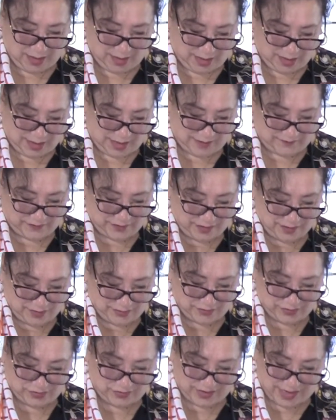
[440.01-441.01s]
I have
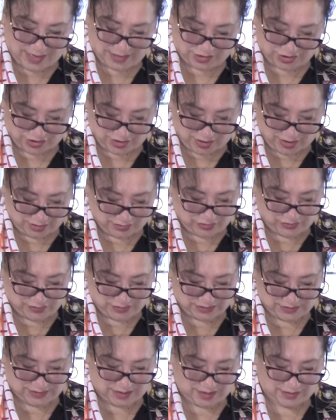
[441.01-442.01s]
another grandchild who
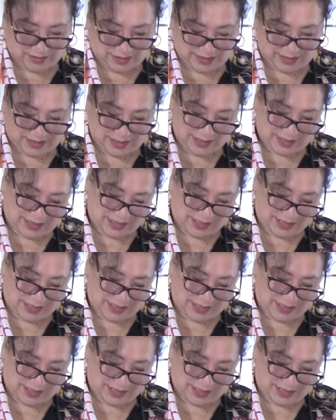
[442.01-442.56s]
does not like